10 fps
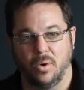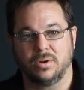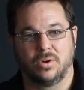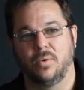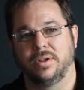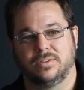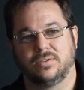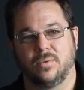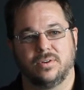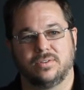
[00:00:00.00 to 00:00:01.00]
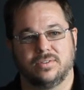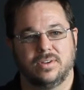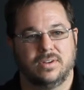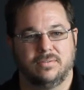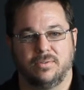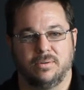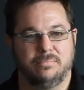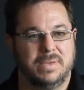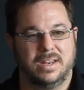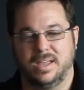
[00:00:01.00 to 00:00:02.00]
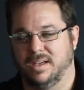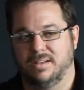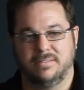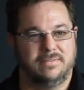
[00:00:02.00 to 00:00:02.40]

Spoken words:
ongoing source for media,